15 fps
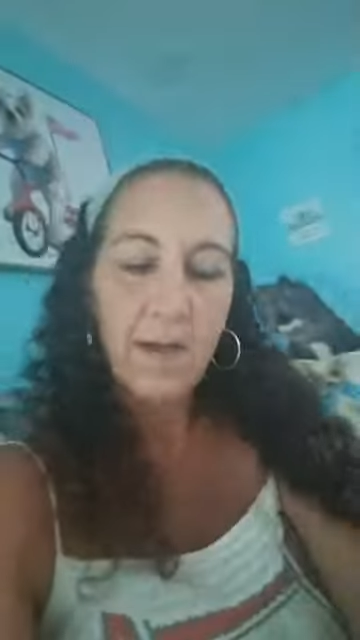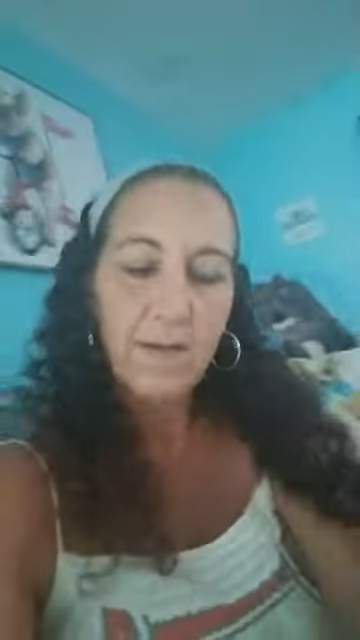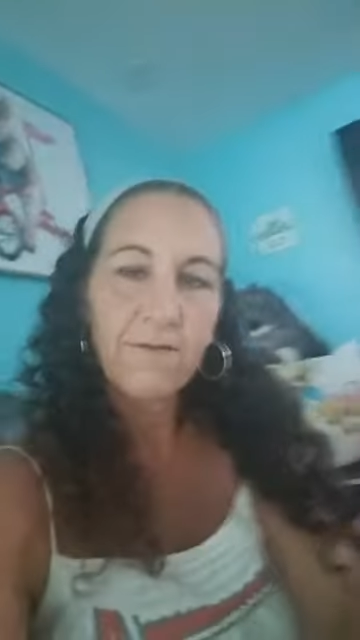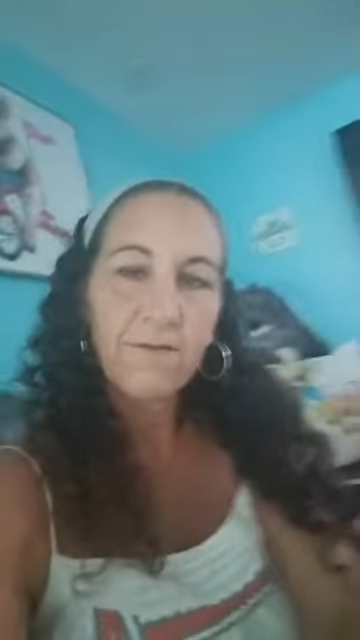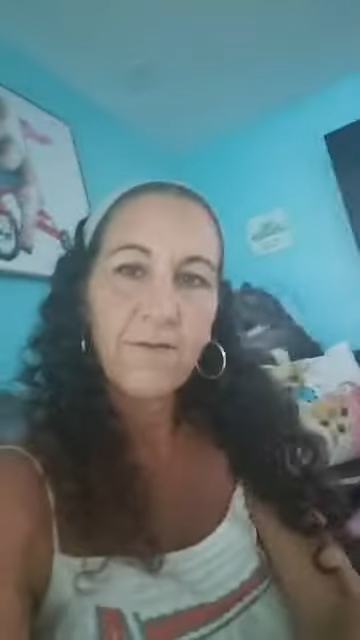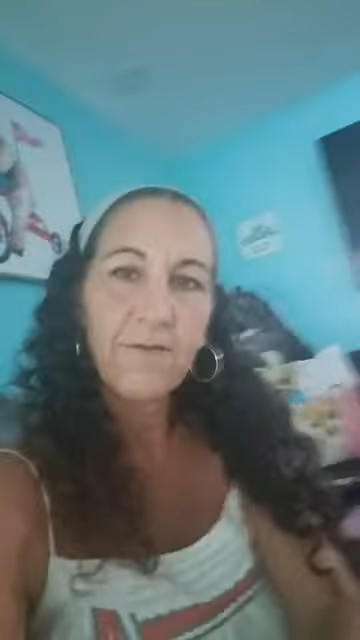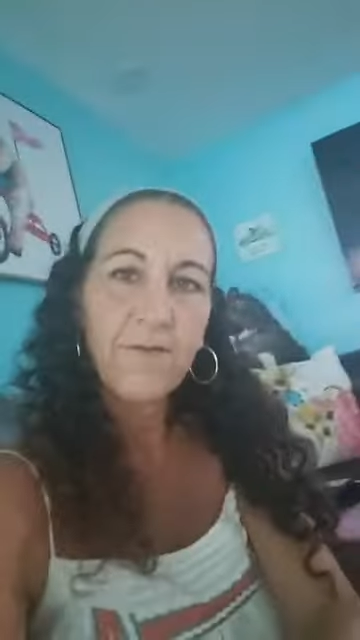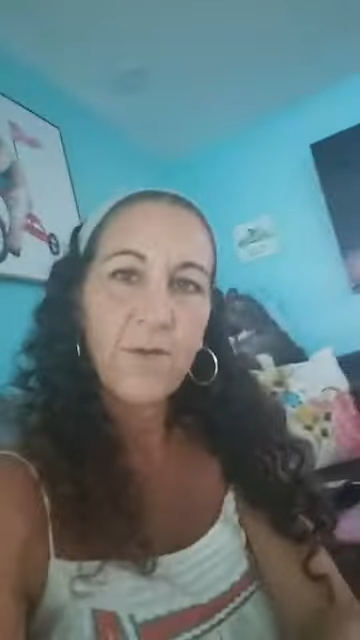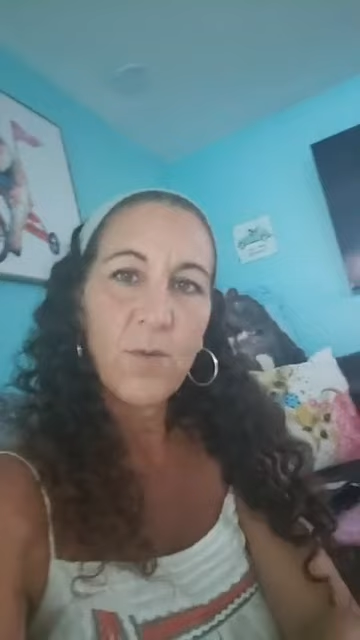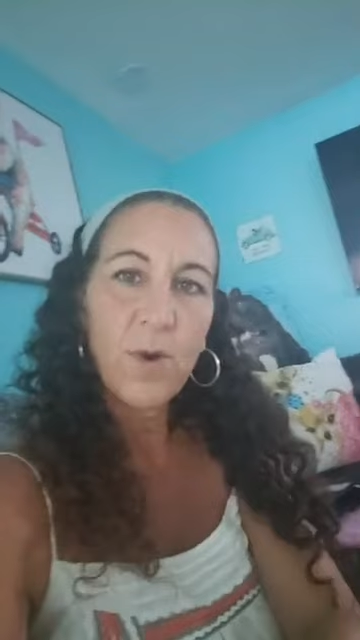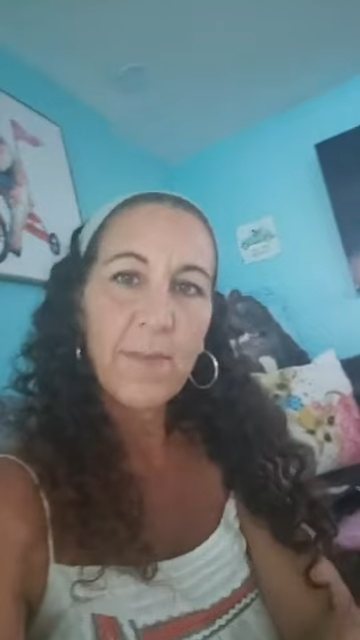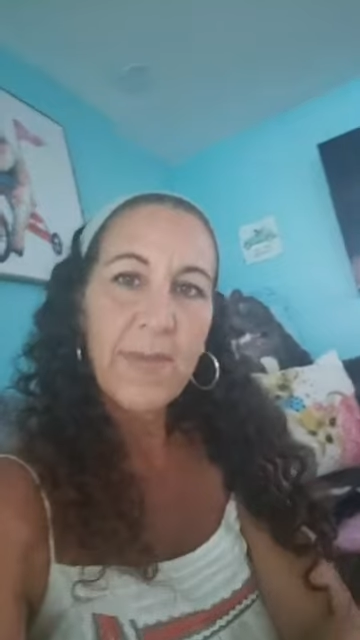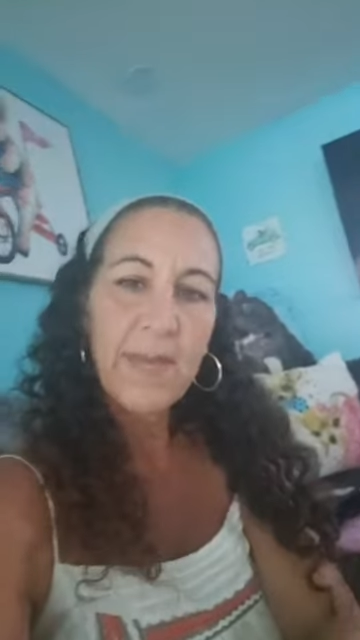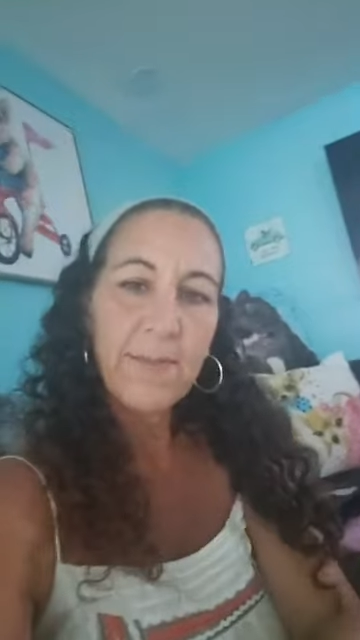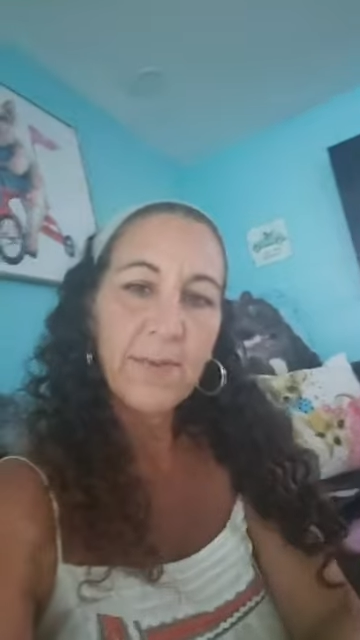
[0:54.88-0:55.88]
for a few more
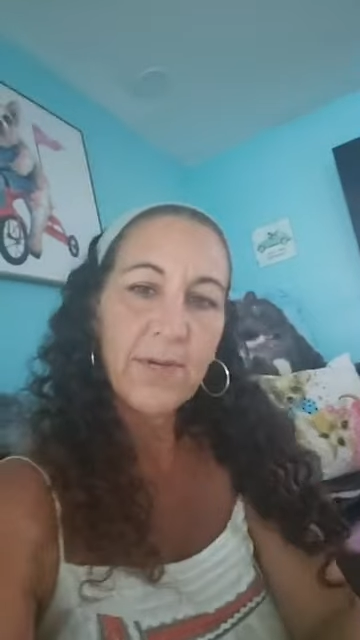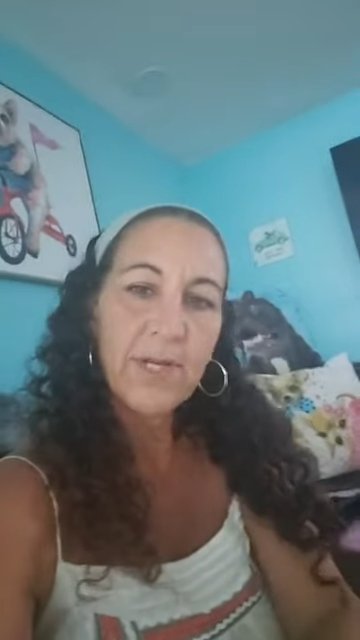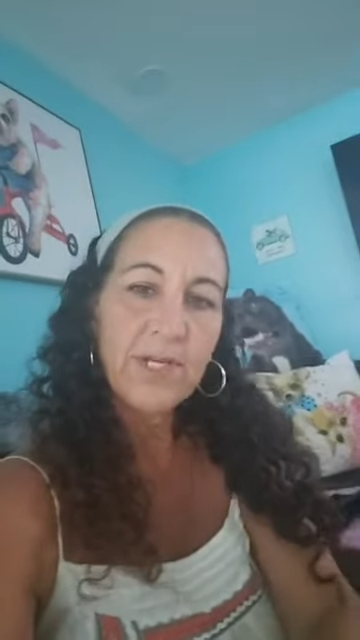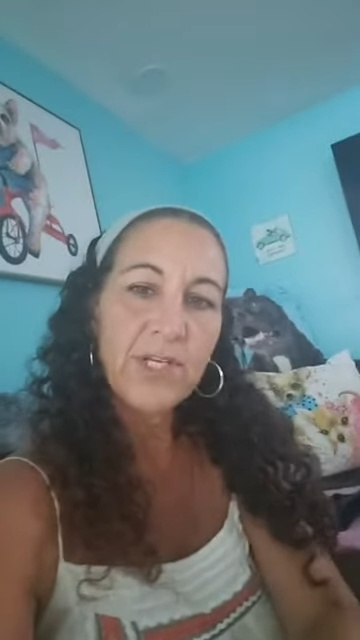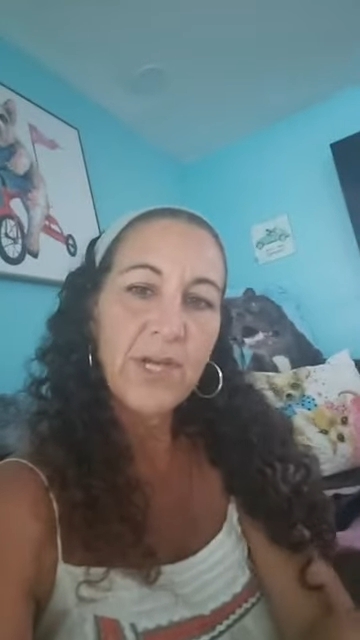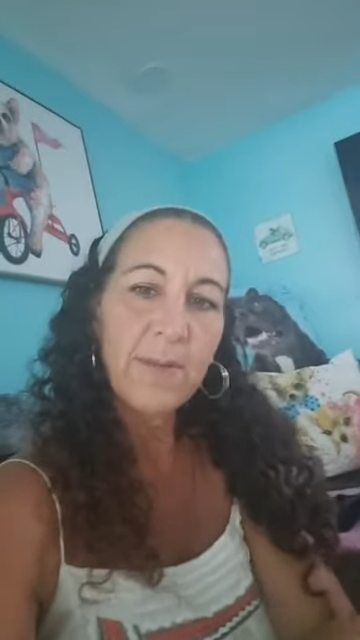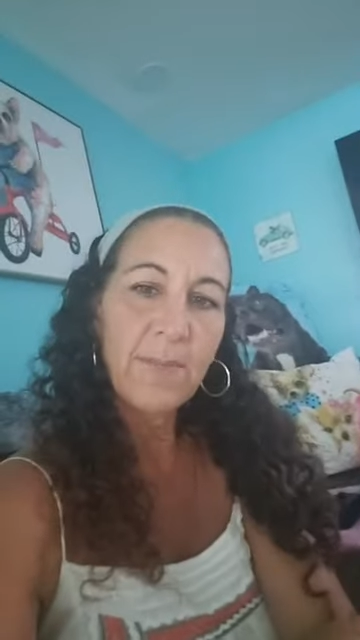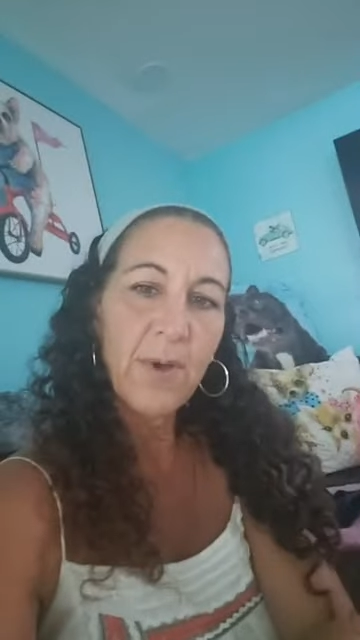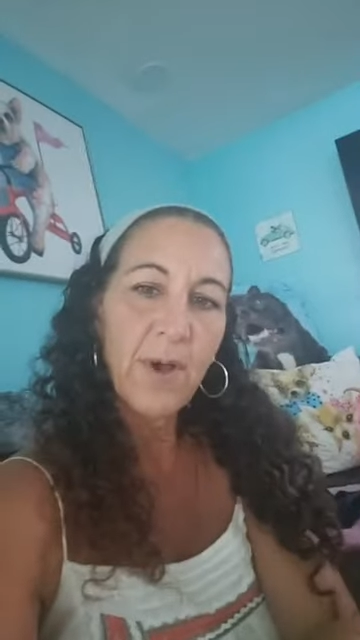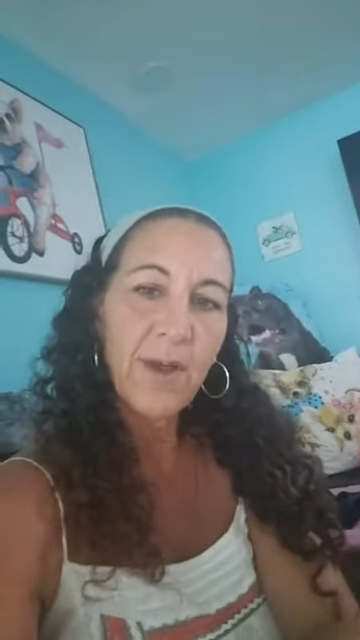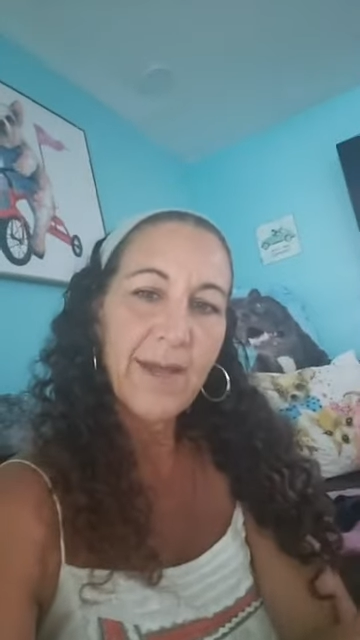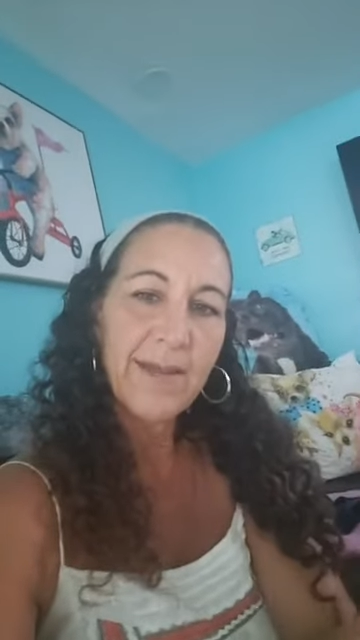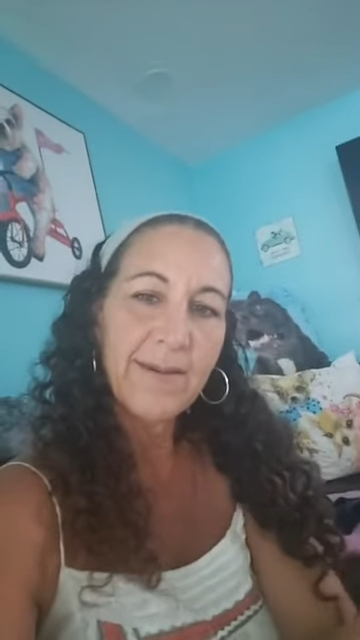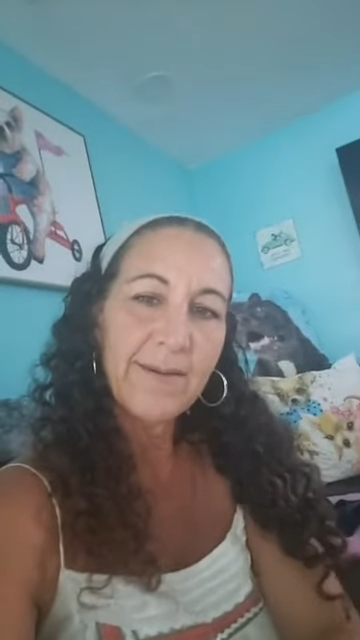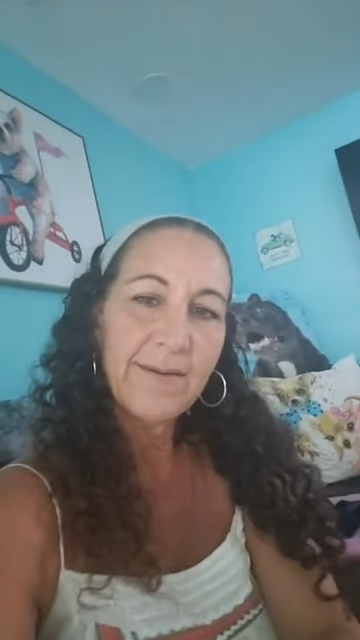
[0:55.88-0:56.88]
people to jump
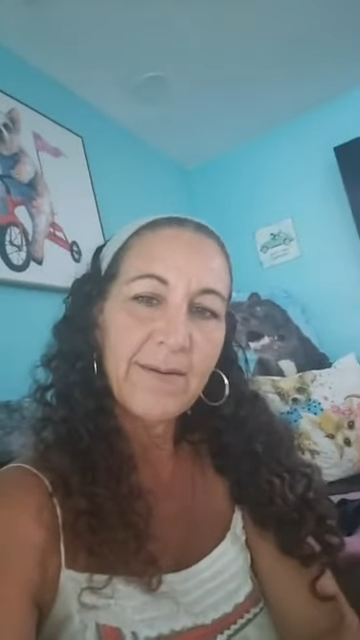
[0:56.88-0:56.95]
on.